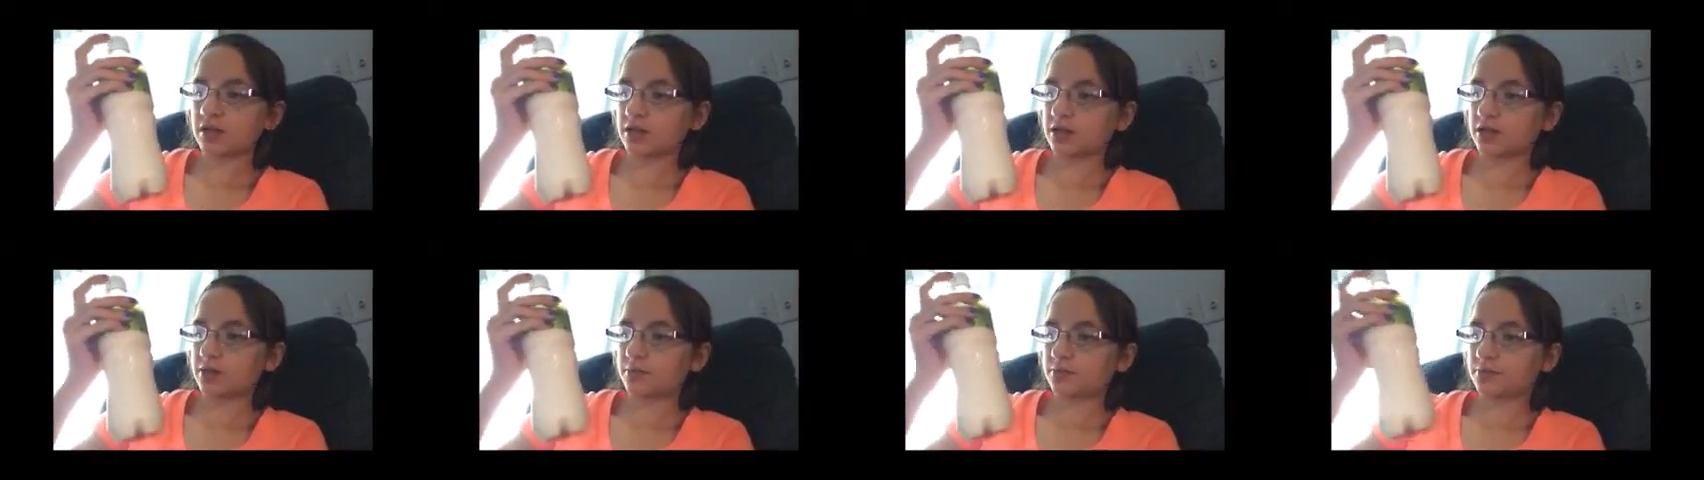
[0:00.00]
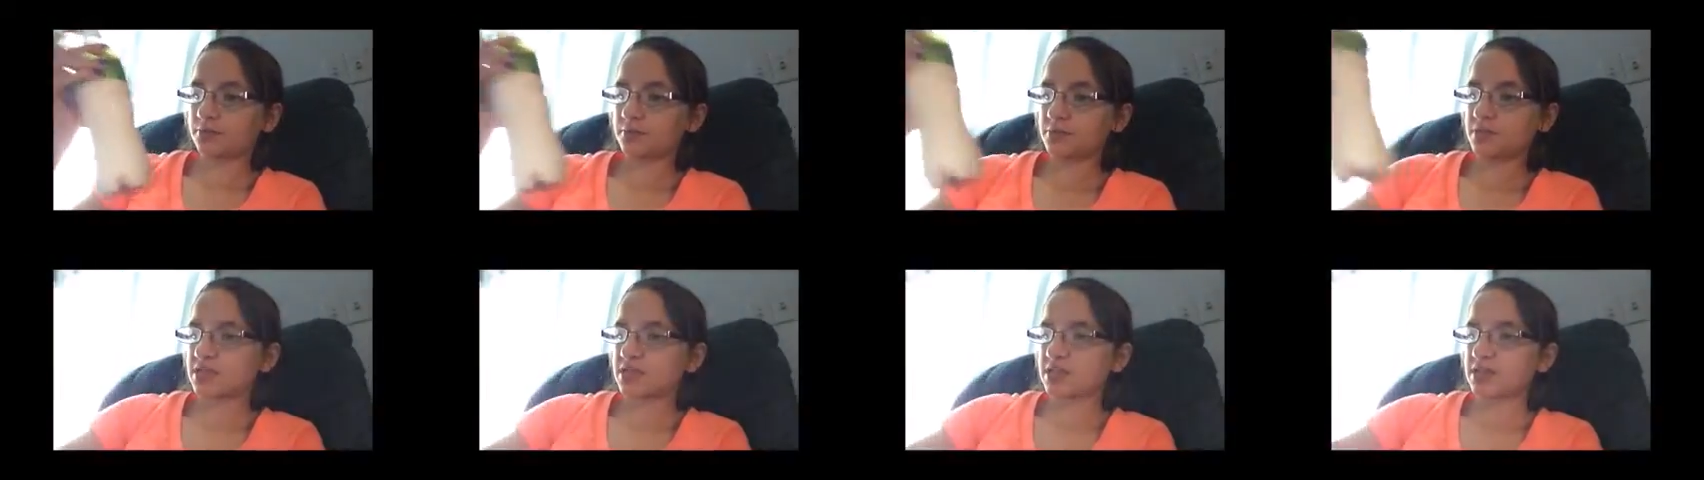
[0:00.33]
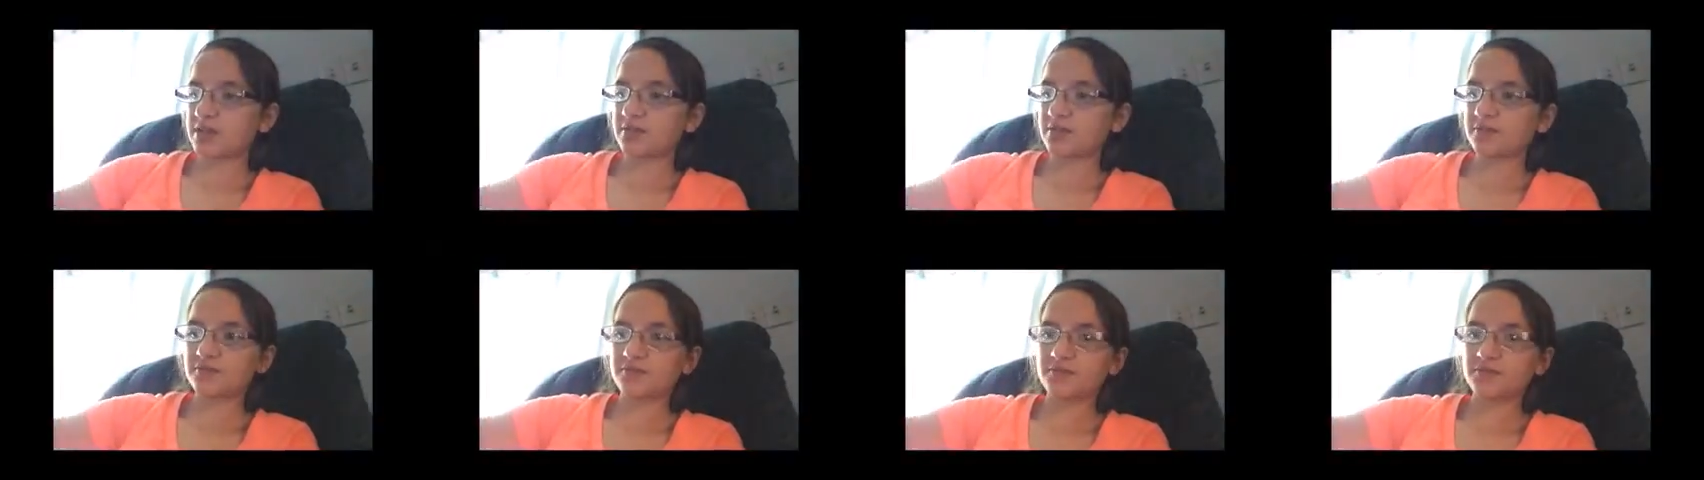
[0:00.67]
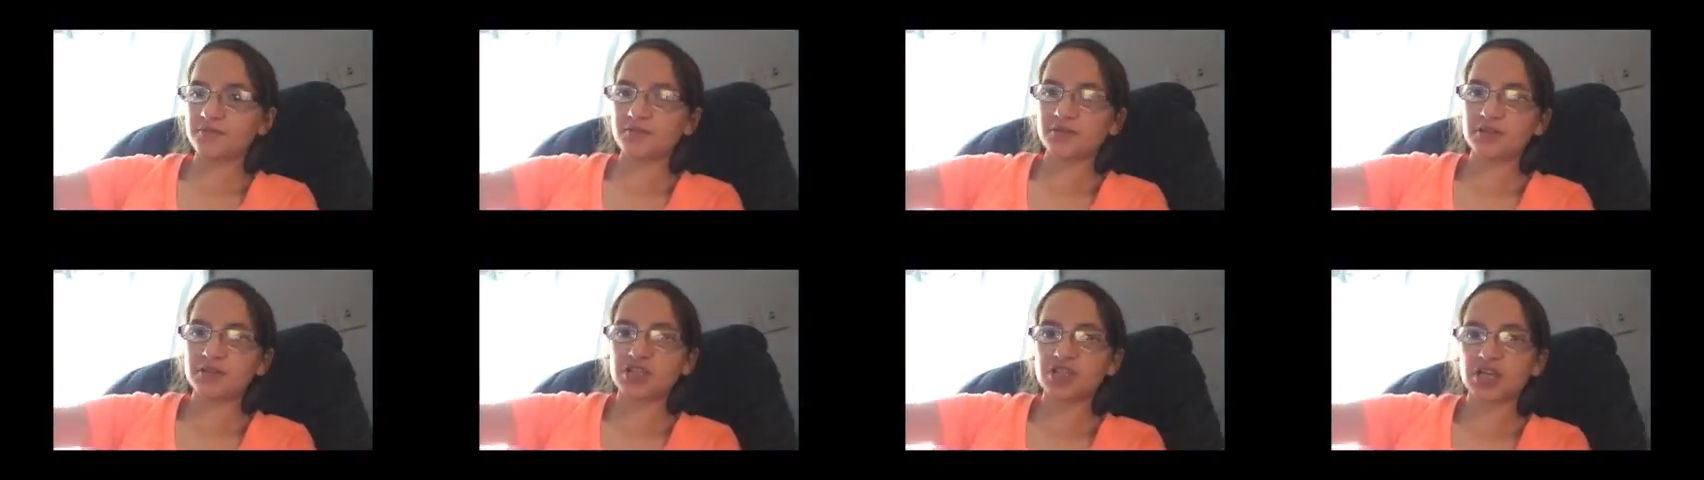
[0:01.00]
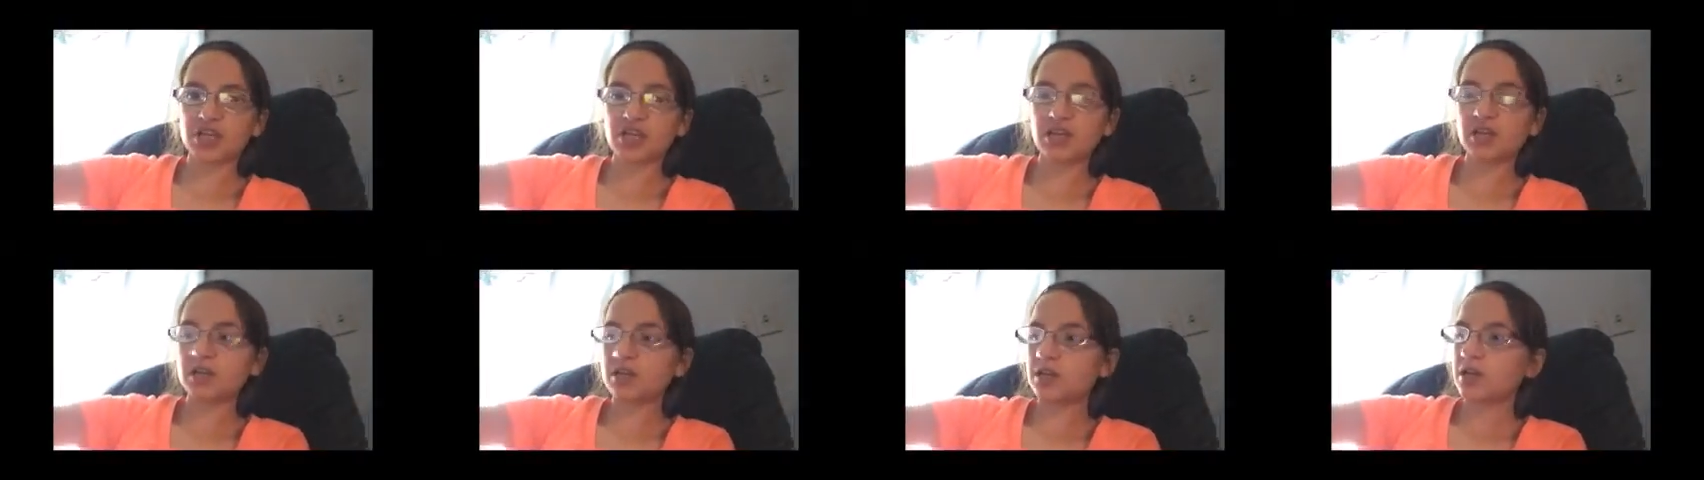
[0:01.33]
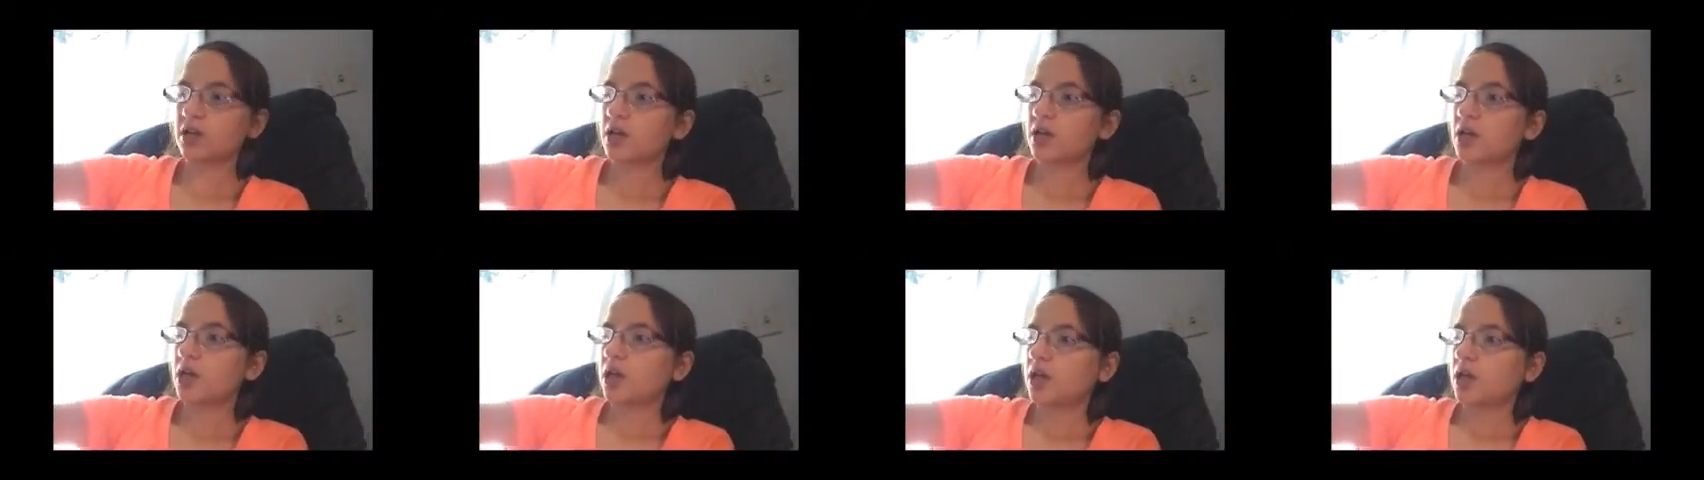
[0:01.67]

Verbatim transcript: um, CF shake.